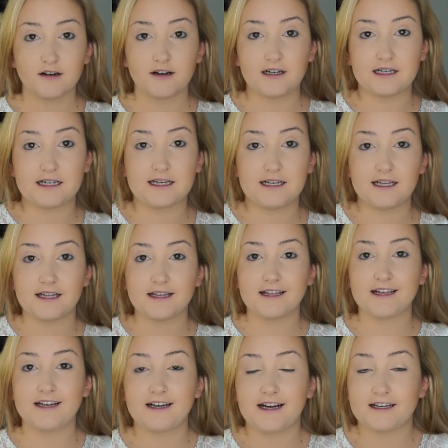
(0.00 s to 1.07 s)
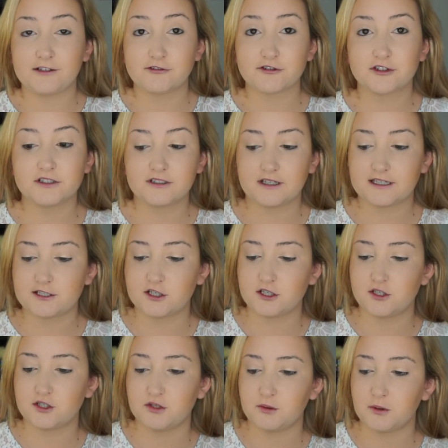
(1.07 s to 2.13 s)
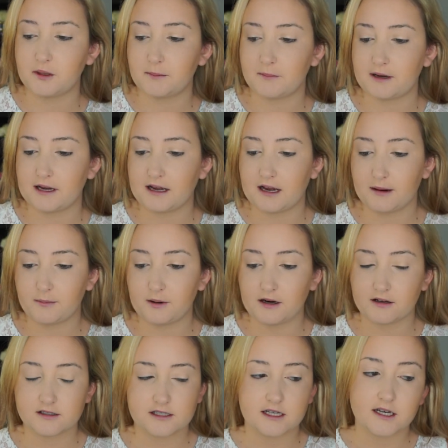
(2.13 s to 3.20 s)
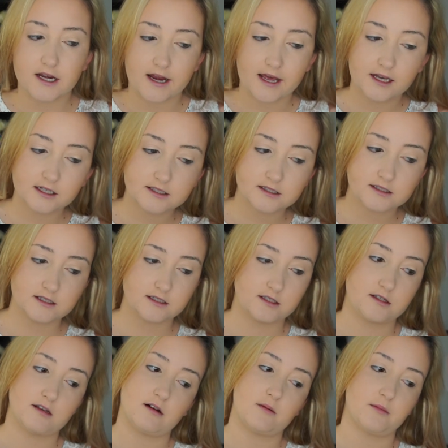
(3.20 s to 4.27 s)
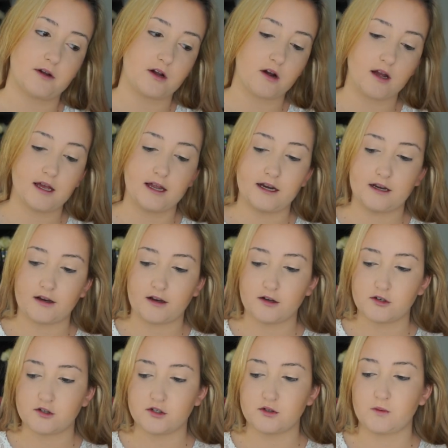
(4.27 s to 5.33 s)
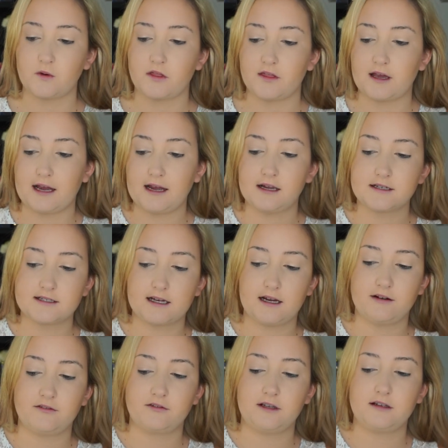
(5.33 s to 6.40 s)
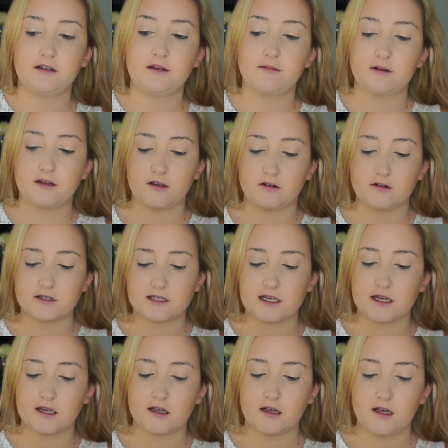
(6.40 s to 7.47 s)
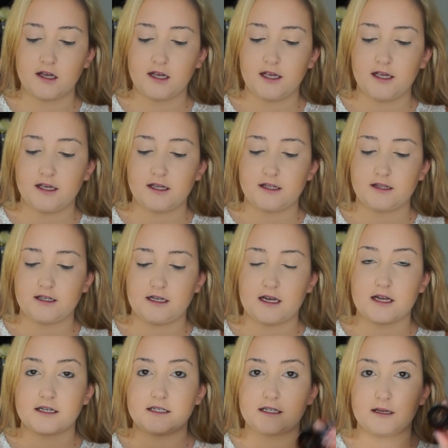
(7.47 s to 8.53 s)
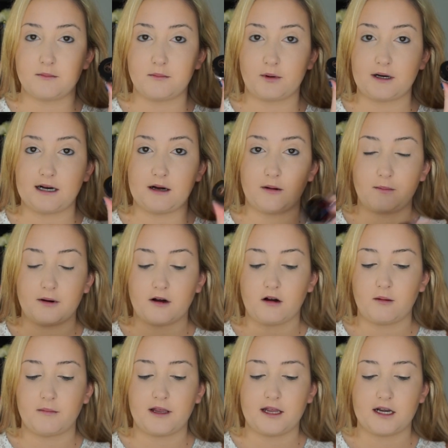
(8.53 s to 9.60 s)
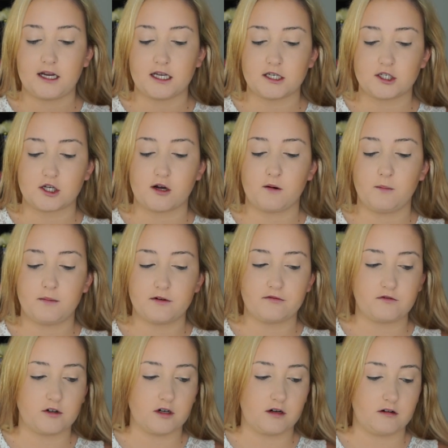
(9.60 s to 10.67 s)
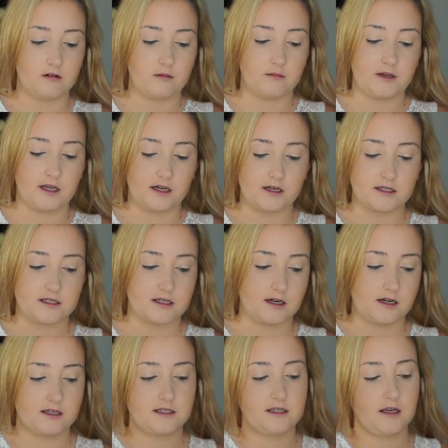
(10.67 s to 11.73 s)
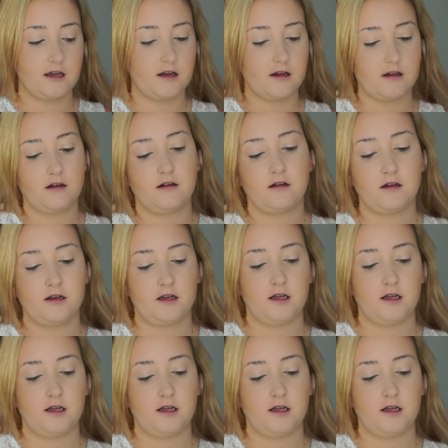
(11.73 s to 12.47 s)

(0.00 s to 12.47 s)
Alright, and then I usually like to do my eyebrows next, so I'm going to go ahead and do that. I've lately been using the Dip Brow Pomade in Taupe from Anastasia.